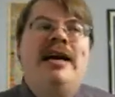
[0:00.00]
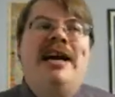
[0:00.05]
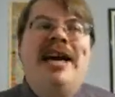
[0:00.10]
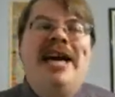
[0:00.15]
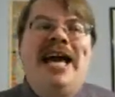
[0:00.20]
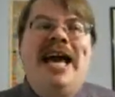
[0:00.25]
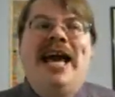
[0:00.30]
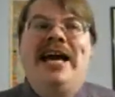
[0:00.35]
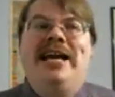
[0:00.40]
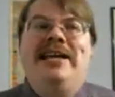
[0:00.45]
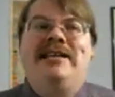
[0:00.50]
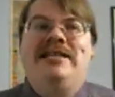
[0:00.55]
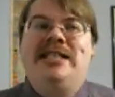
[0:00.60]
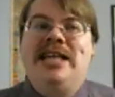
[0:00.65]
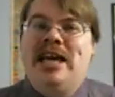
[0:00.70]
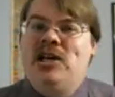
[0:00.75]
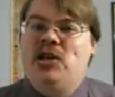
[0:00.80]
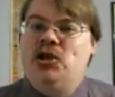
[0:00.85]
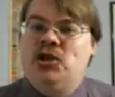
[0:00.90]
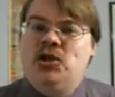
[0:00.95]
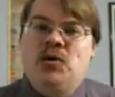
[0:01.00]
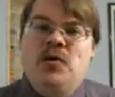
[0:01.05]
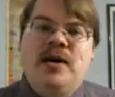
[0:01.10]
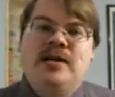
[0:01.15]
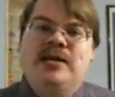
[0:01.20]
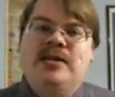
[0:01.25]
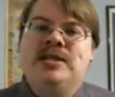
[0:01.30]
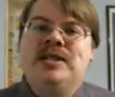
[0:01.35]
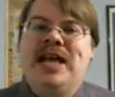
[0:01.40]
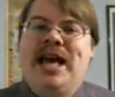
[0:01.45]
and
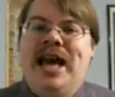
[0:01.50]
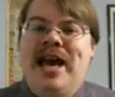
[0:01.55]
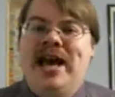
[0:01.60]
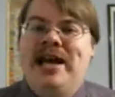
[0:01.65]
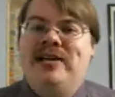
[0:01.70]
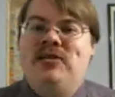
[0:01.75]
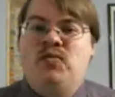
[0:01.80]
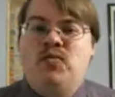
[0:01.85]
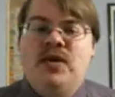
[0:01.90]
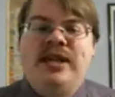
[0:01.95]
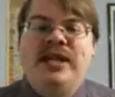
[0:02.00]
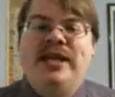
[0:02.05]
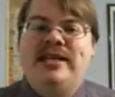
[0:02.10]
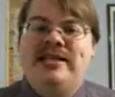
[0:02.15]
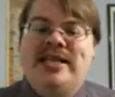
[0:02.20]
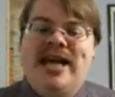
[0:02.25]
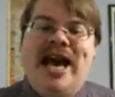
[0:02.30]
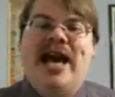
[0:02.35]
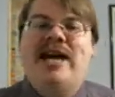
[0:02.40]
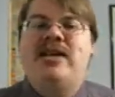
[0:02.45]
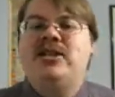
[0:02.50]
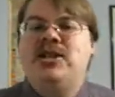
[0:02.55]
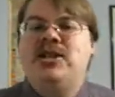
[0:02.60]
dangerous and really tax your